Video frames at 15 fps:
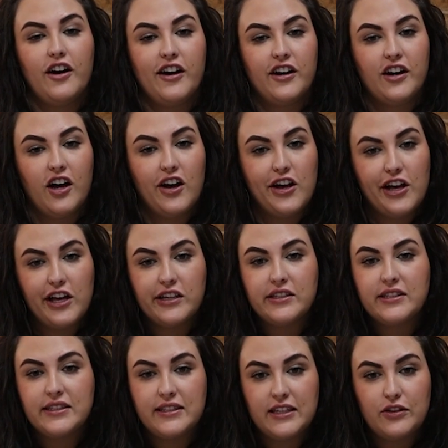are all
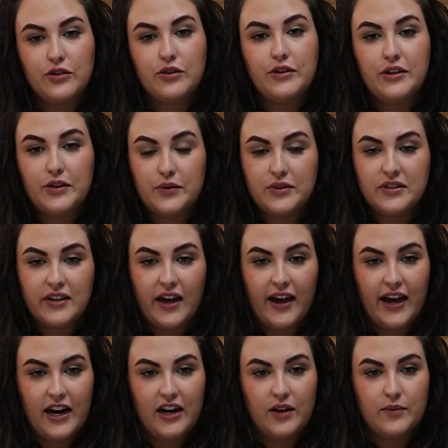single-use
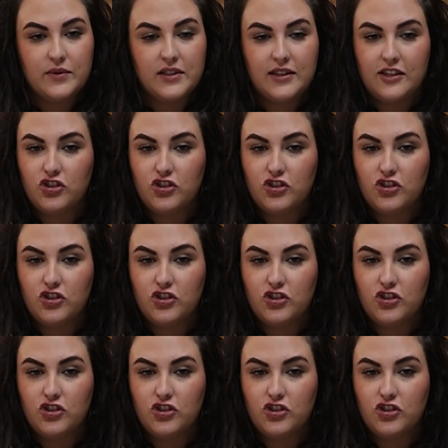items